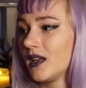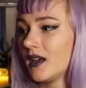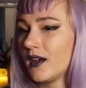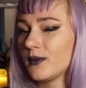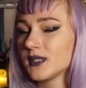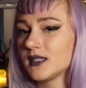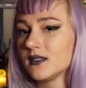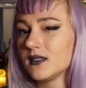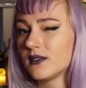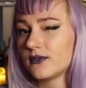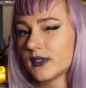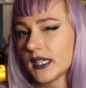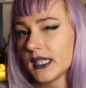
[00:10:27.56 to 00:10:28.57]
I
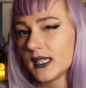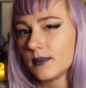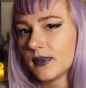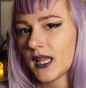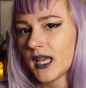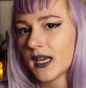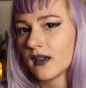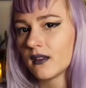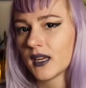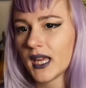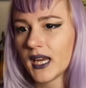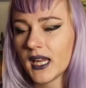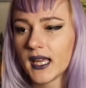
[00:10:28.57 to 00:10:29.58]
wasn't really planning on
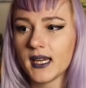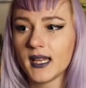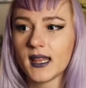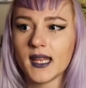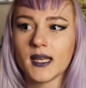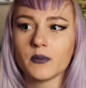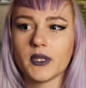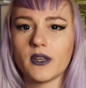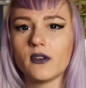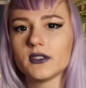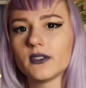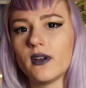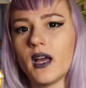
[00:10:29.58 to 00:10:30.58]
getting anything, but they
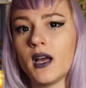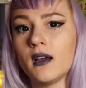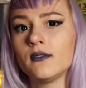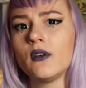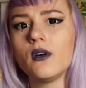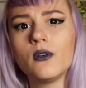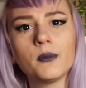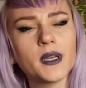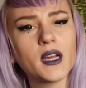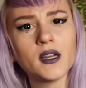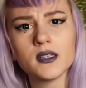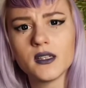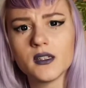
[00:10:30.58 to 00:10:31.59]
also have, oh my
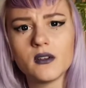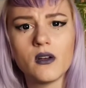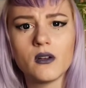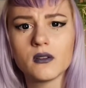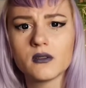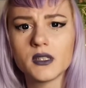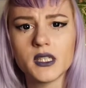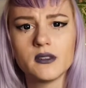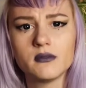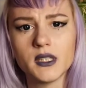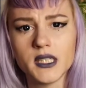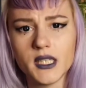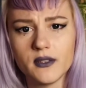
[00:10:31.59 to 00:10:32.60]
god, they are already
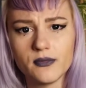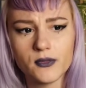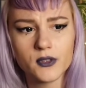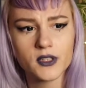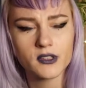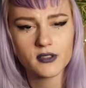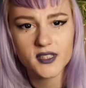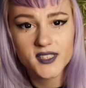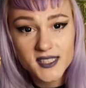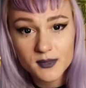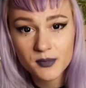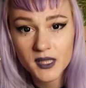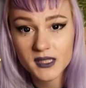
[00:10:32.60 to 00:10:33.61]
ready for
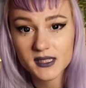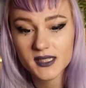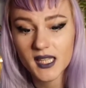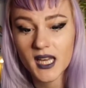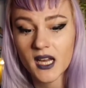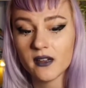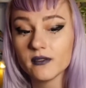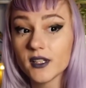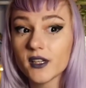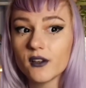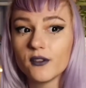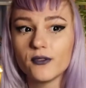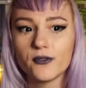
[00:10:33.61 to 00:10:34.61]
Christmas. They have like
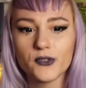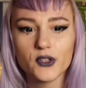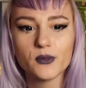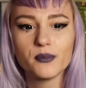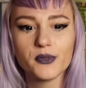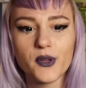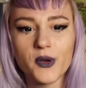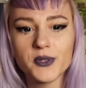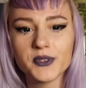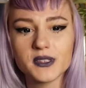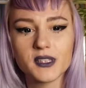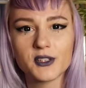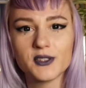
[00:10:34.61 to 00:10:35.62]
a full-blown
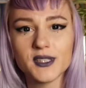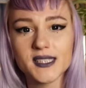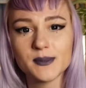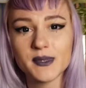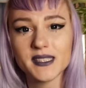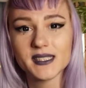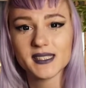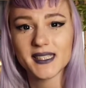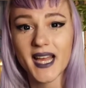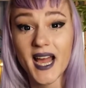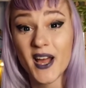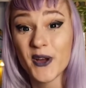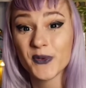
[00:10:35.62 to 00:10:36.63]
Christmas
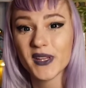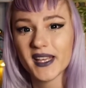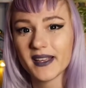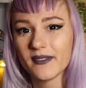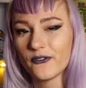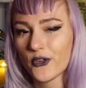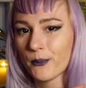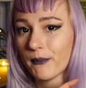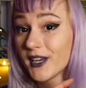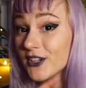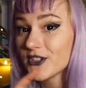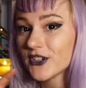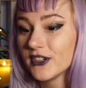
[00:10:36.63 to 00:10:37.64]
town, like from
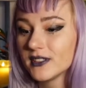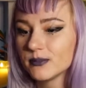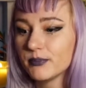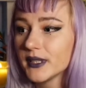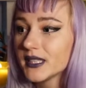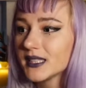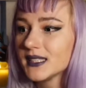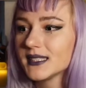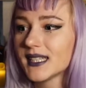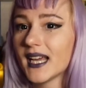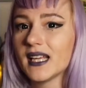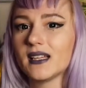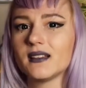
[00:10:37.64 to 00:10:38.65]
miniatures built
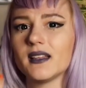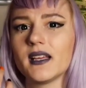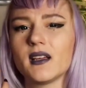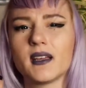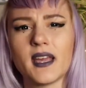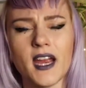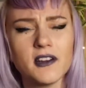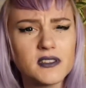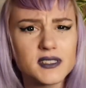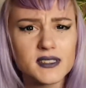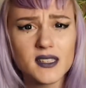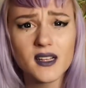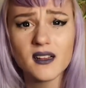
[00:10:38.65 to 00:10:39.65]
inside, and like a
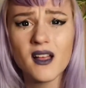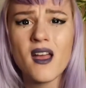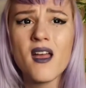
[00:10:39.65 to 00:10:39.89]
carousel